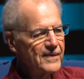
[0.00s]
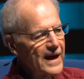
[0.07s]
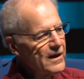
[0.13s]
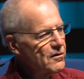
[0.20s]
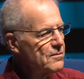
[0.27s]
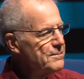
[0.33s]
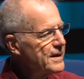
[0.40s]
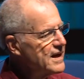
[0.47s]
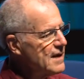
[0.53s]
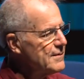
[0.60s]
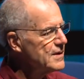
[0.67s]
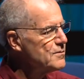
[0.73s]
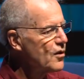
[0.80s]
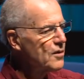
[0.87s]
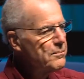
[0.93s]
they were
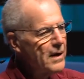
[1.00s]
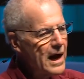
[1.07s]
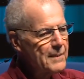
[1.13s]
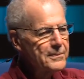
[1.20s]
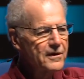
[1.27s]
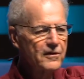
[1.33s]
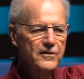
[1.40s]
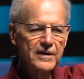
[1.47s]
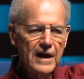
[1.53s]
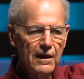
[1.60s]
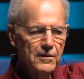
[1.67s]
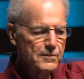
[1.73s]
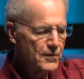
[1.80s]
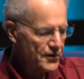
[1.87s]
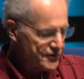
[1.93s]
becoming more popular. They're now
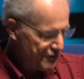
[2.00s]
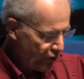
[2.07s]
the most,